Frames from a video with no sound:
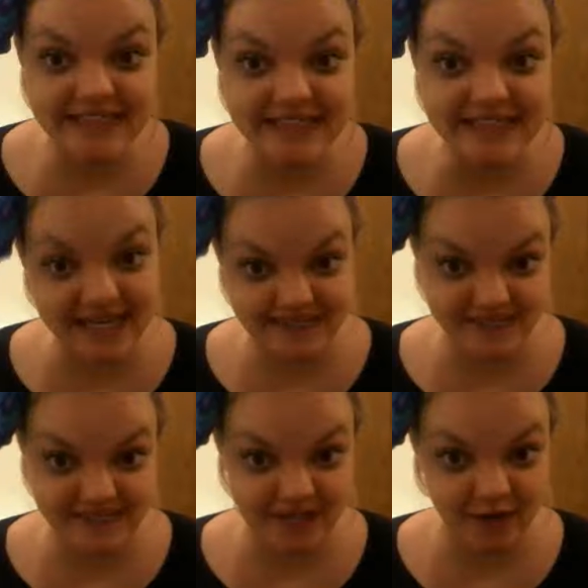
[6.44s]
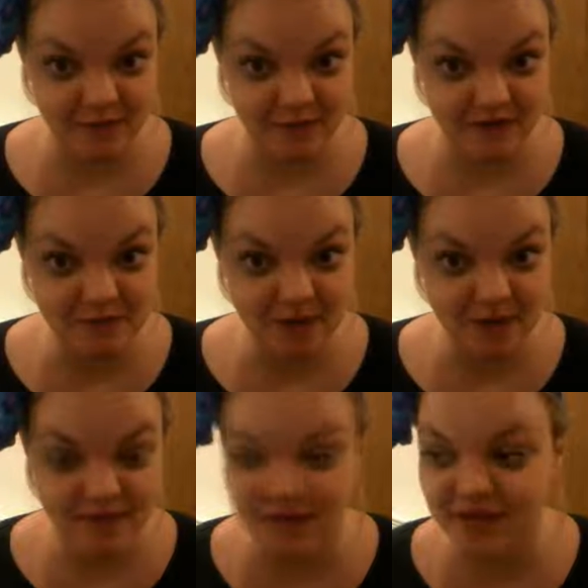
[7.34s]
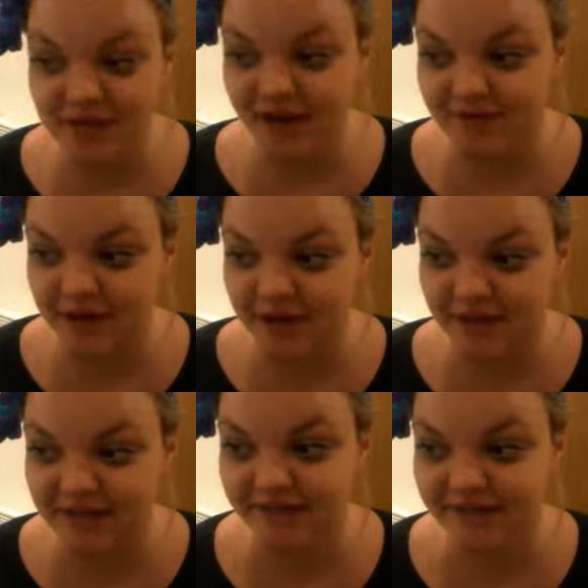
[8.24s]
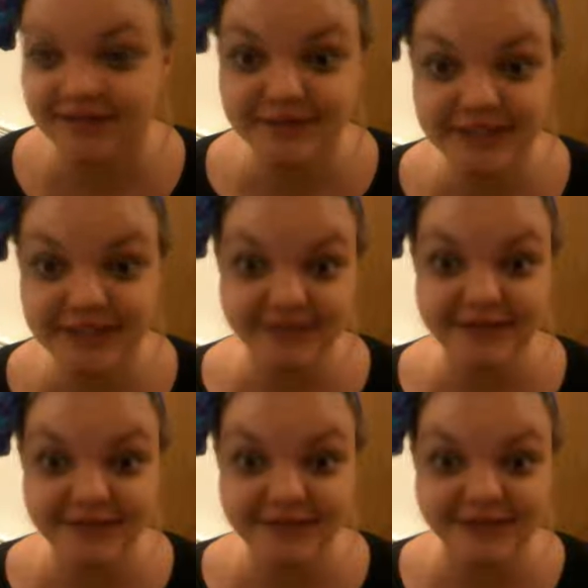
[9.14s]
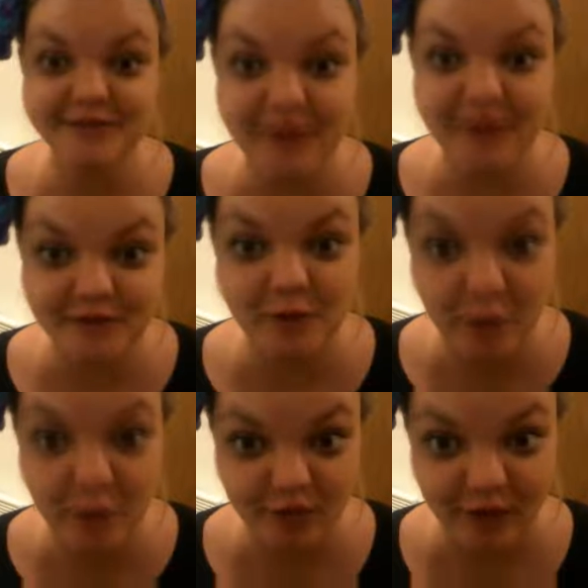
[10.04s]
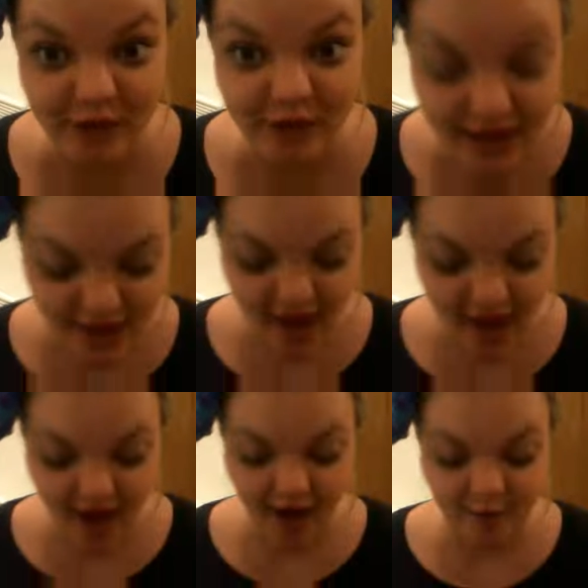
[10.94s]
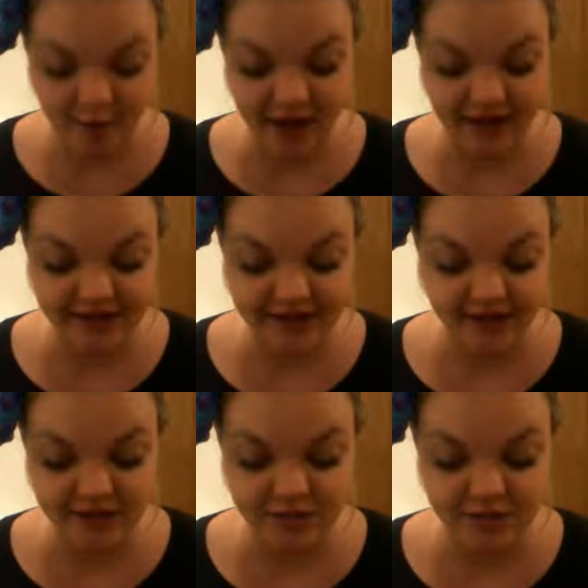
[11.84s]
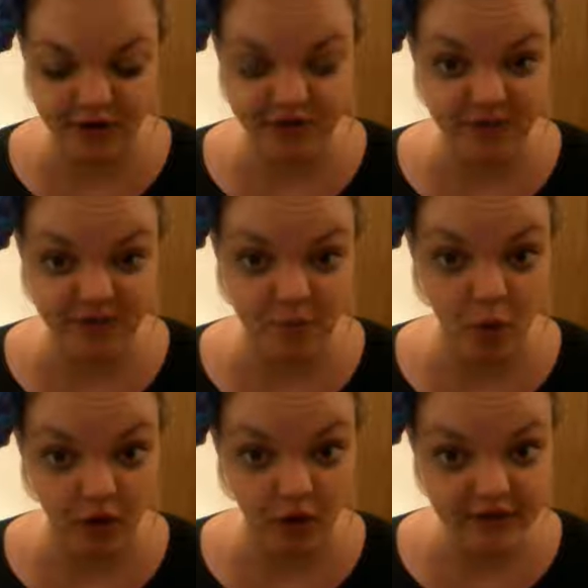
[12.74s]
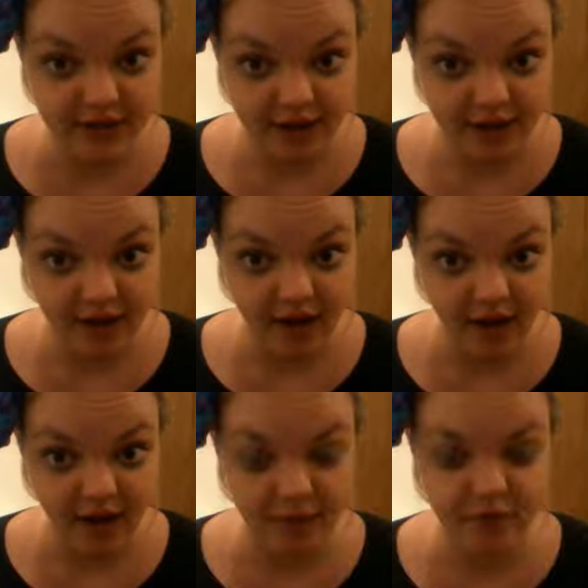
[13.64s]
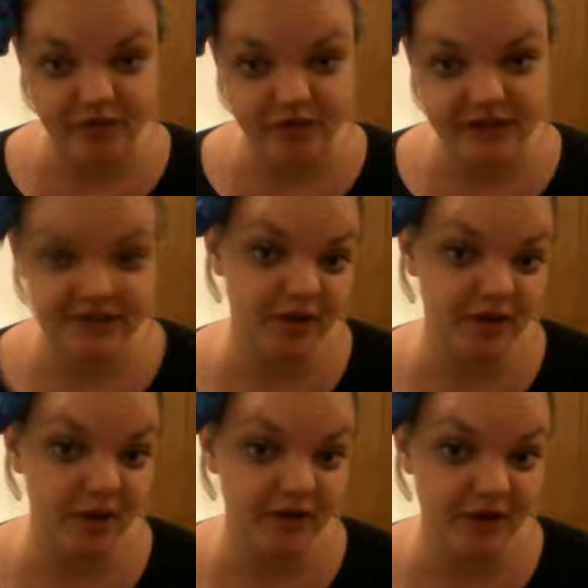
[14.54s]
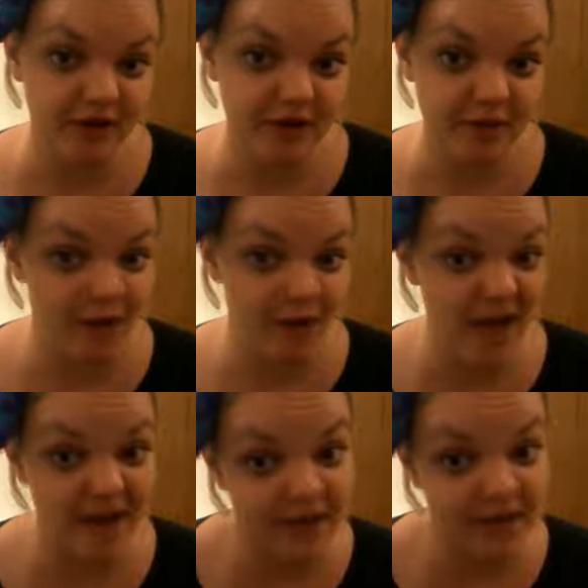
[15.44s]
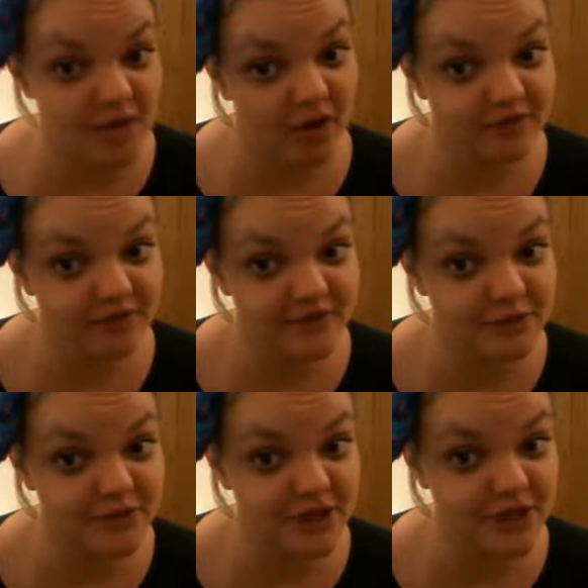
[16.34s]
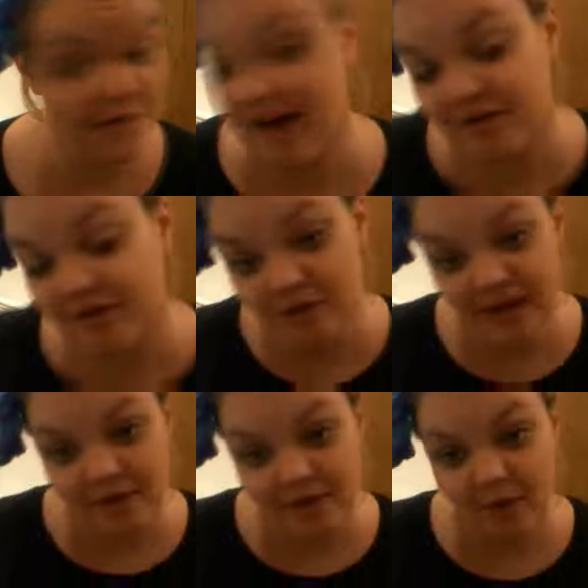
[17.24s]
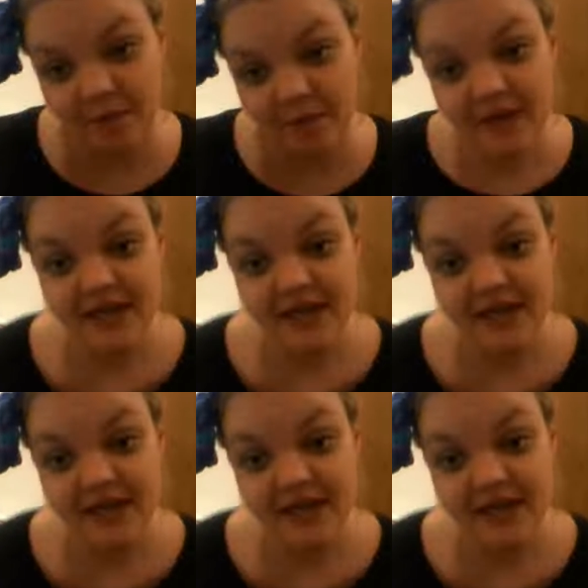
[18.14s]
today's video, you may be kind of looking at me and going, oh my god, Ruby looks awful. Well, yeah, that's because, number one, I'm not afraid to show what I look like without any makeup on. Number two, I haven't got any makeup on.